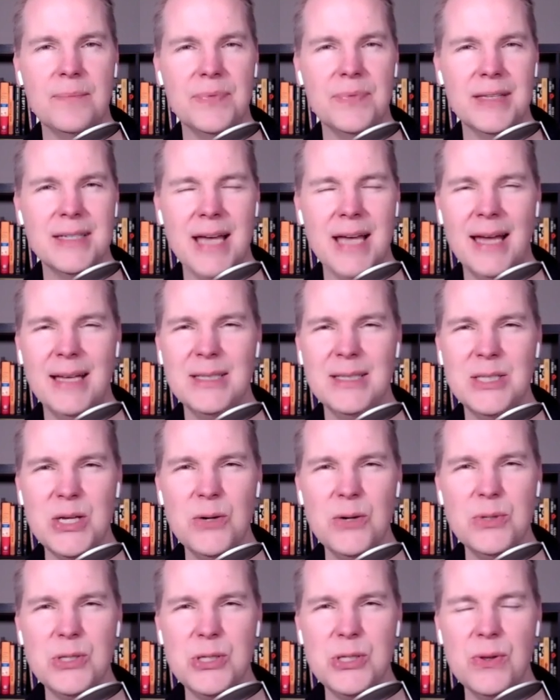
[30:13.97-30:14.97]
Tan, do
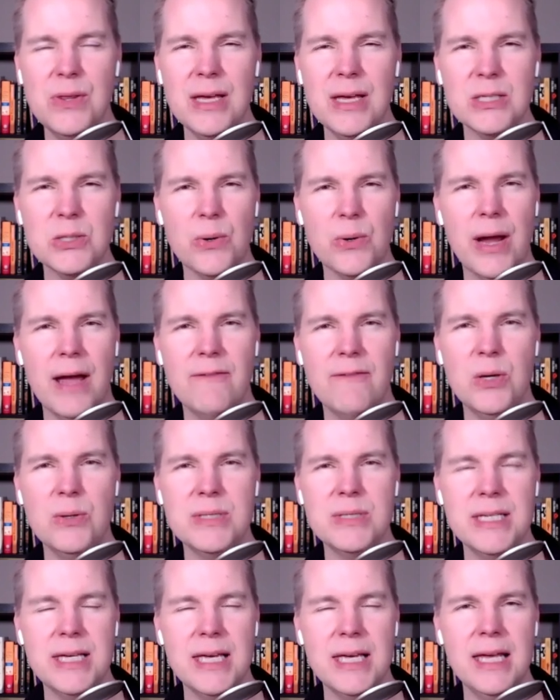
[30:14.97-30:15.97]
you do this, or have you
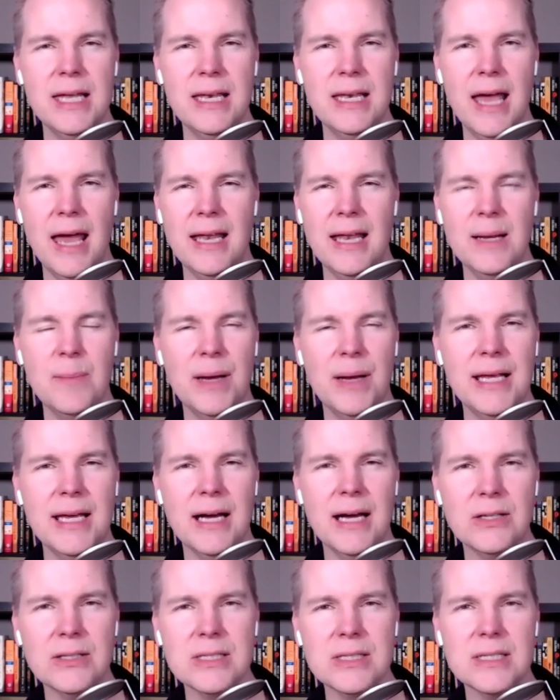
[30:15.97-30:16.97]
seen
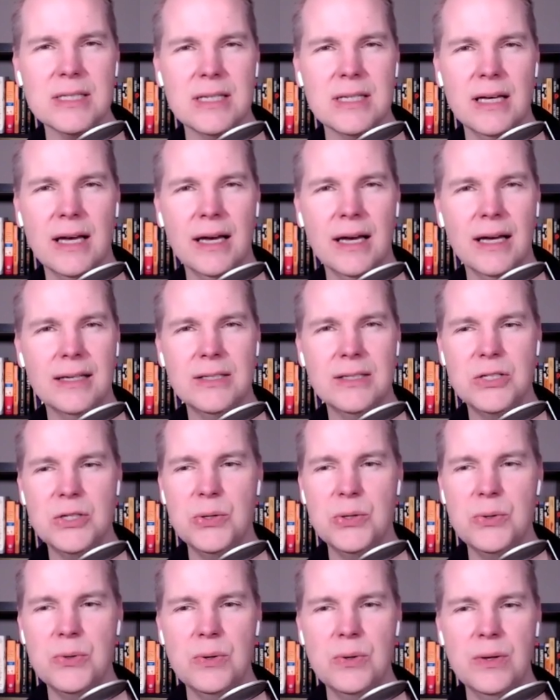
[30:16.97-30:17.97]
anybody else
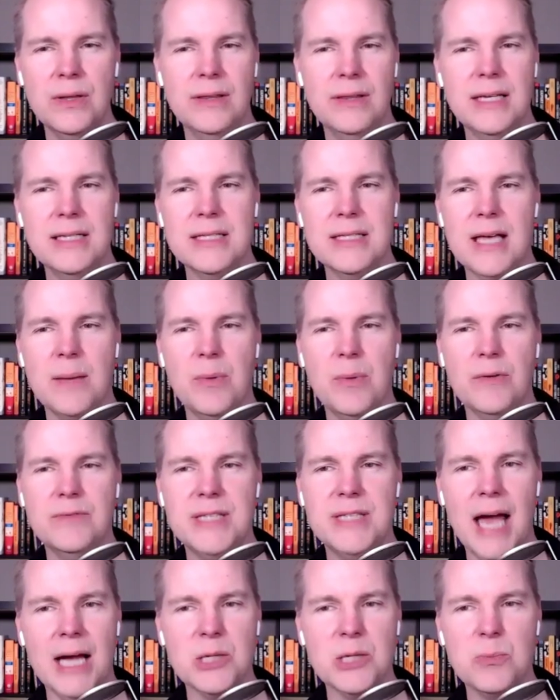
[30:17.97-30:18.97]
do these type
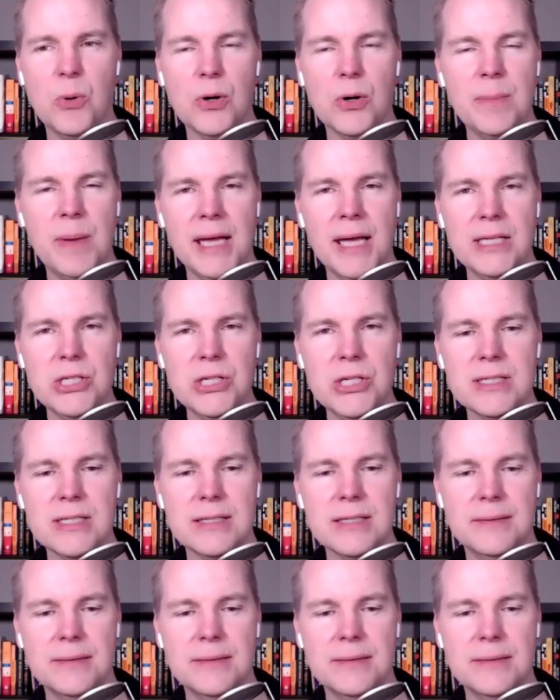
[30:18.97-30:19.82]
of dashboard pages?